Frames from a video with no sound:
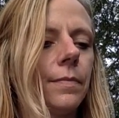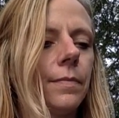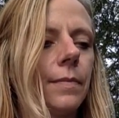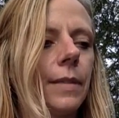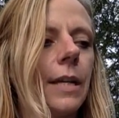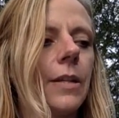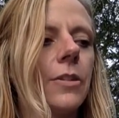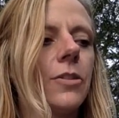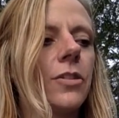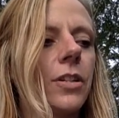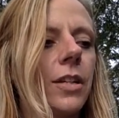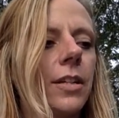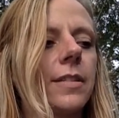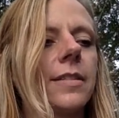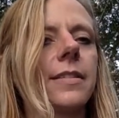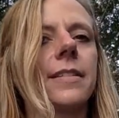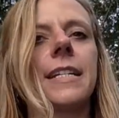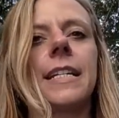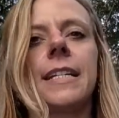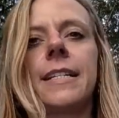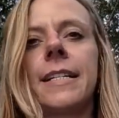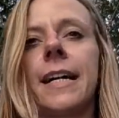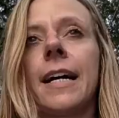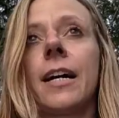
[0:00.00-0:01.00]
And just
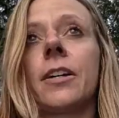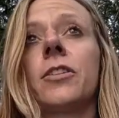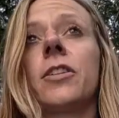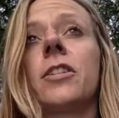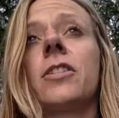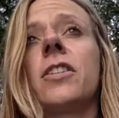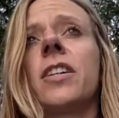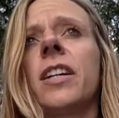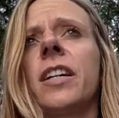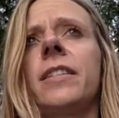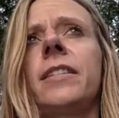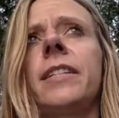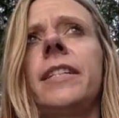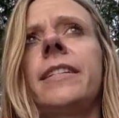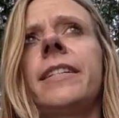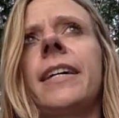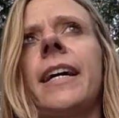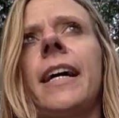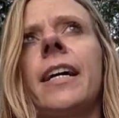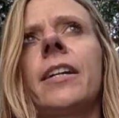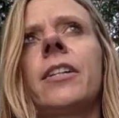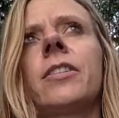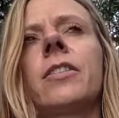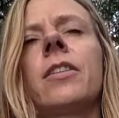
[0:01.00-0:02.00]
detach. And you can
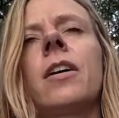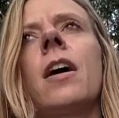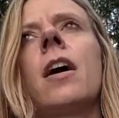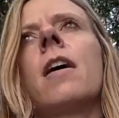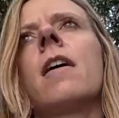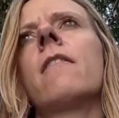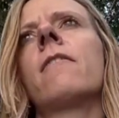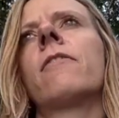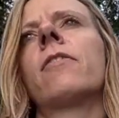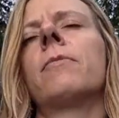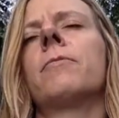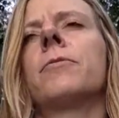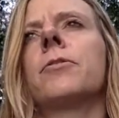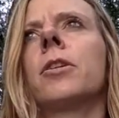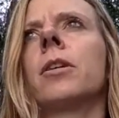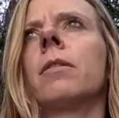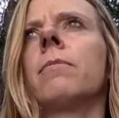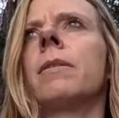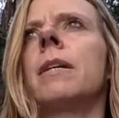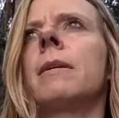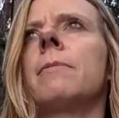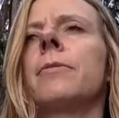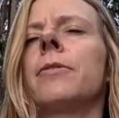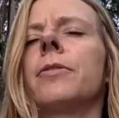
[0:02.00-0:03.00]
detach from certain
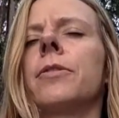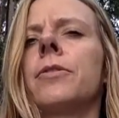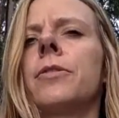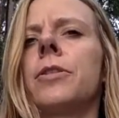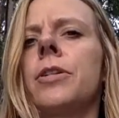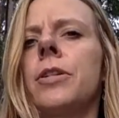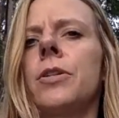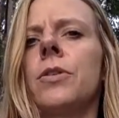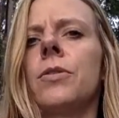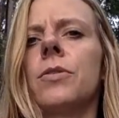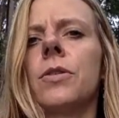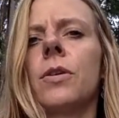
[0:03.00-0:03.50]
people too.